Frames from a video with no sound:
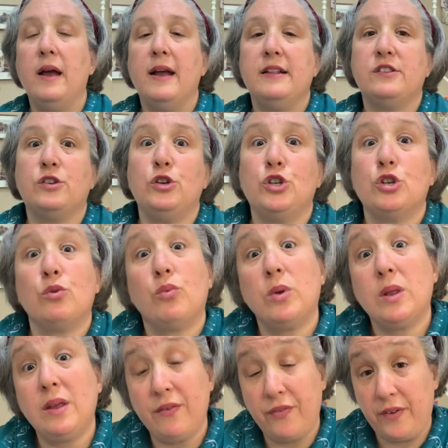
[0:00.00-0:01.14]
And so you should
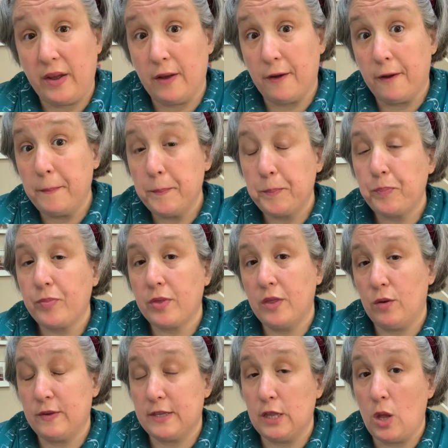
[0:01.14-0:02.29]
really feel
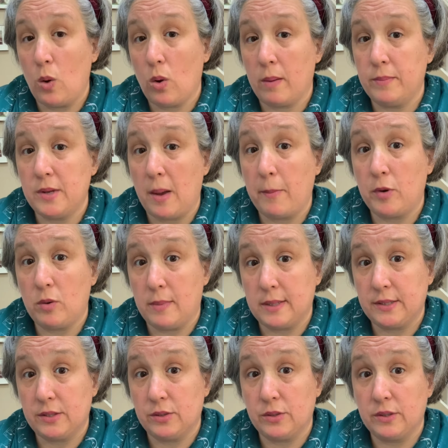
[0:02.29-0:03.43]
those lower abdominal
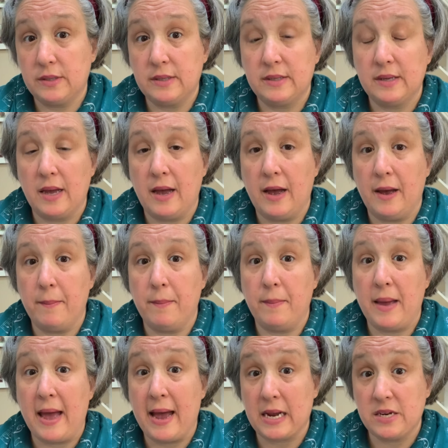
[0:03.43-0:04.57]
muscles
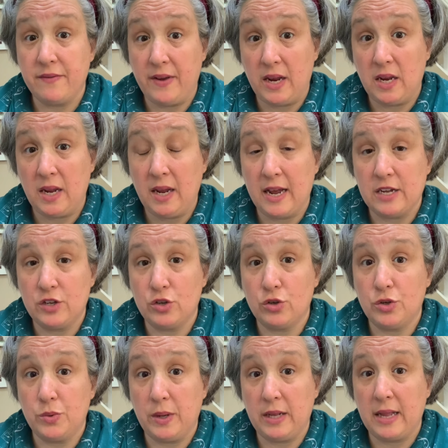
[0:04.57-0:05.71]
activating as you're
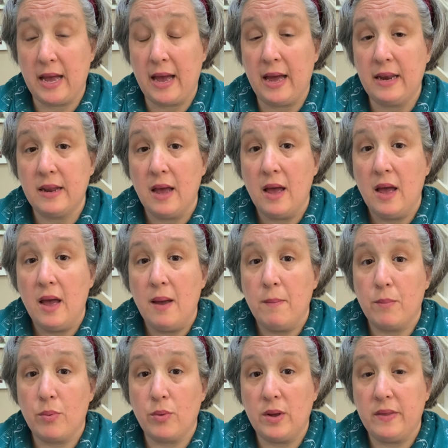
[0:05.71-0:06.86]
doing that.
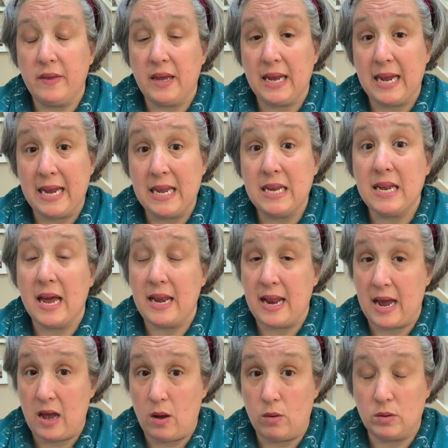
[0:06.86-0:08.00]
Breathing in and
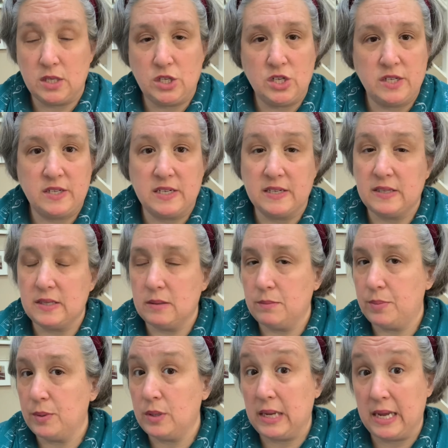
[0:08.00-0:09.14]
out, just a
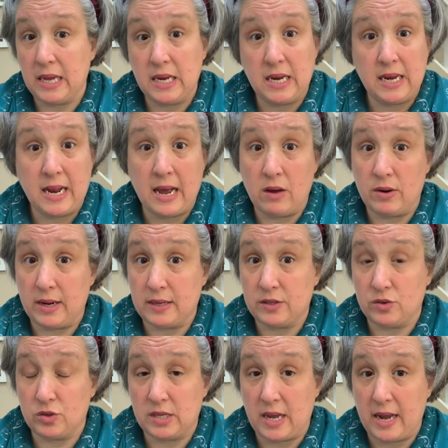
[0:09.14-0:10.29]
simple in and out
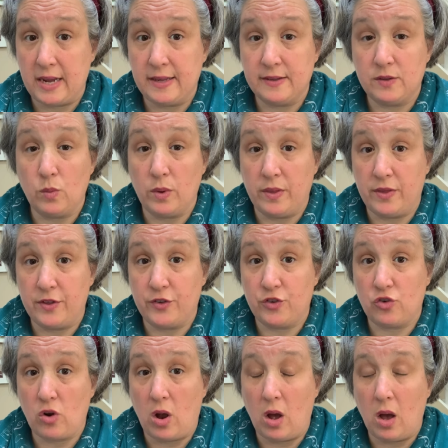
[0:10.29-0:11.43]
exercise with the
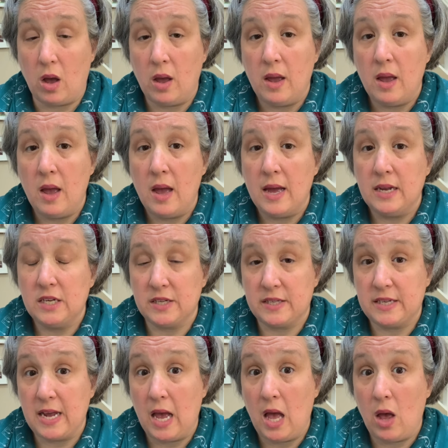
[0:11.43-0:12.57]
straw, just
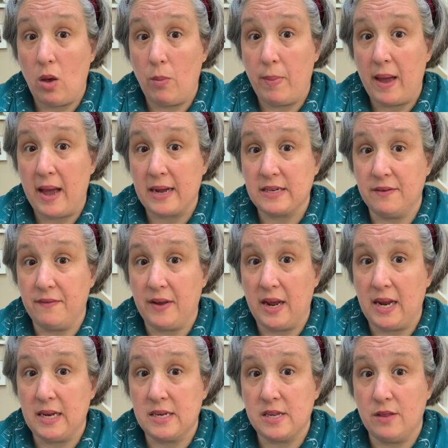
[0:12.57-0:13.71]
to help
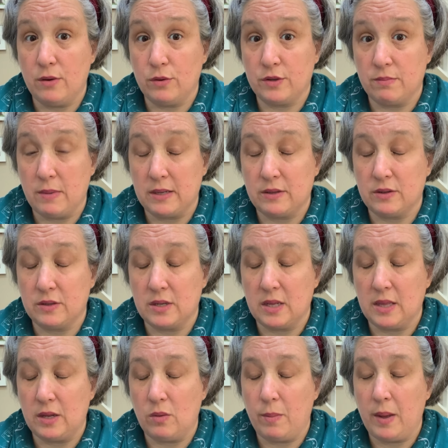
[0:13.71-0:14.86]
activate those muscles a
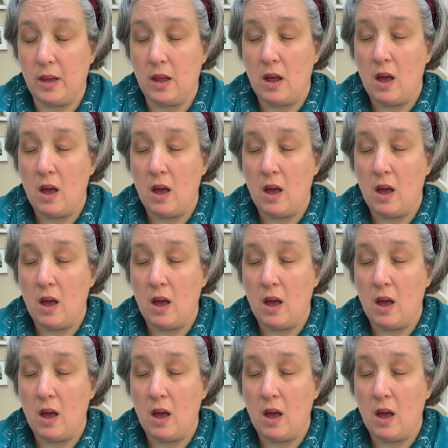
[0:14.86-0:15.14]
little bit.